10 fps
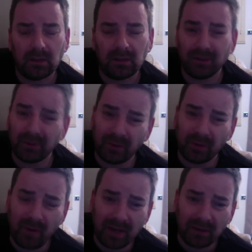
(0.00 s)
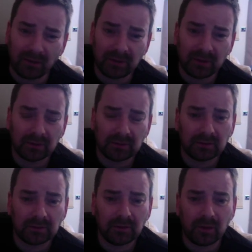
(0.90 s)
on or around
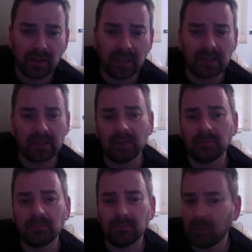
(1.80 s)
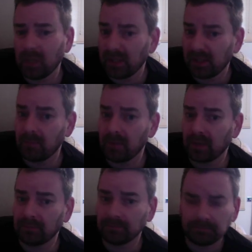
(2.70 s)
480 by
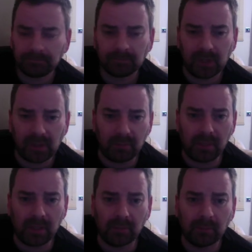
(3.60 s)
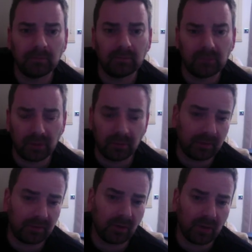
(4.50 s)
something as a minimum, which will
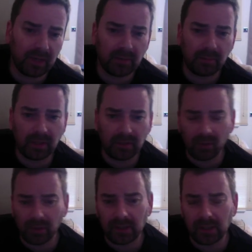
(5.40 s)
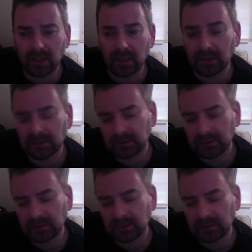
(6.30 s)
be 480p, 480i,